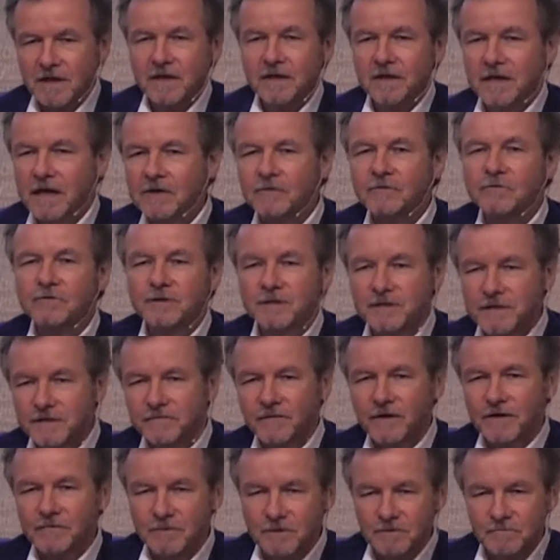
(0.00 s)
and I'll do as
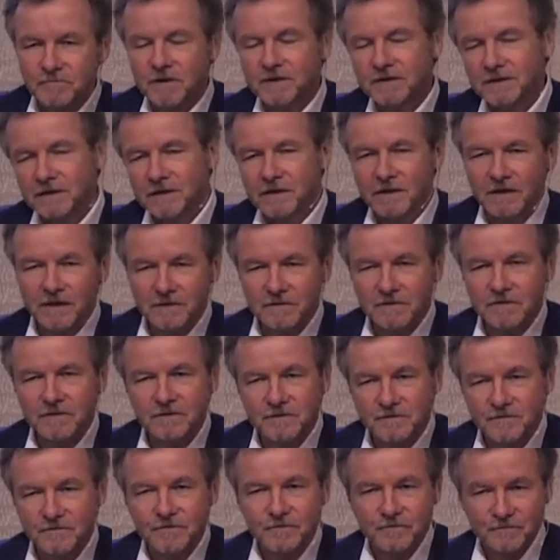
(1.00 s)
if I was writing letters
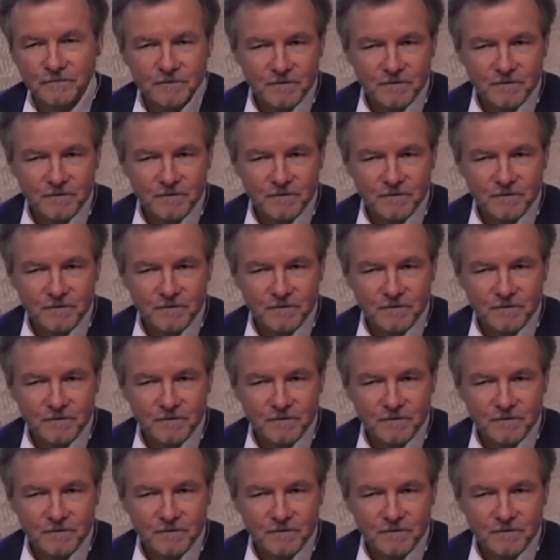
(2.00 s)
to you.